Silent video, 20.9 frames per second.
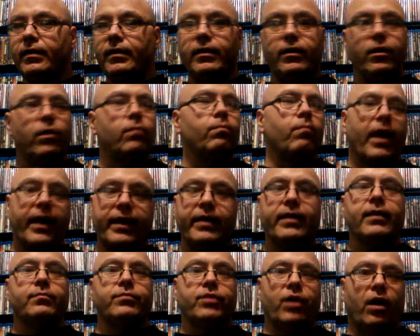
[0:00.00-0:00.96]
Mike
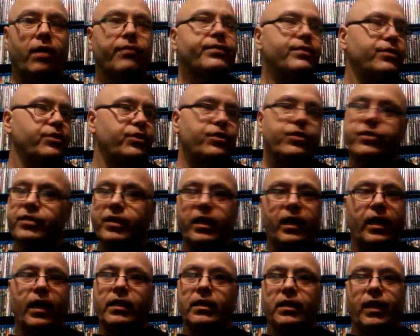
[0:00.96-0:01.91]
comes off as just
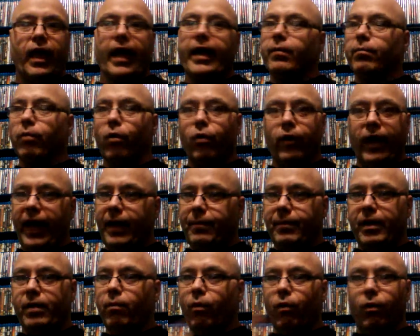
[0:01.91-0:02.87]
a likable,
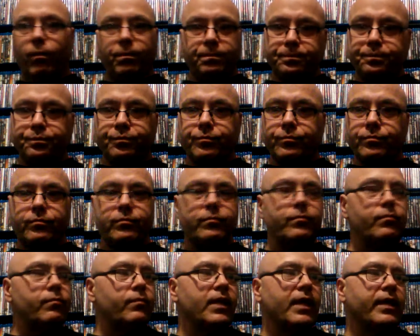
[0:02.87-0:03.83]
amiable
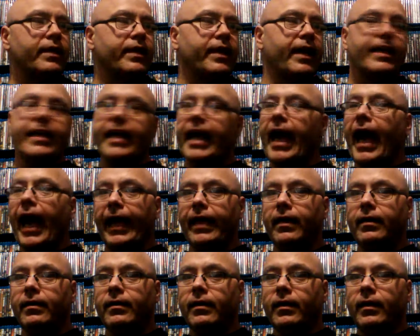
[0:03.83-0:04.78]
kind of guy.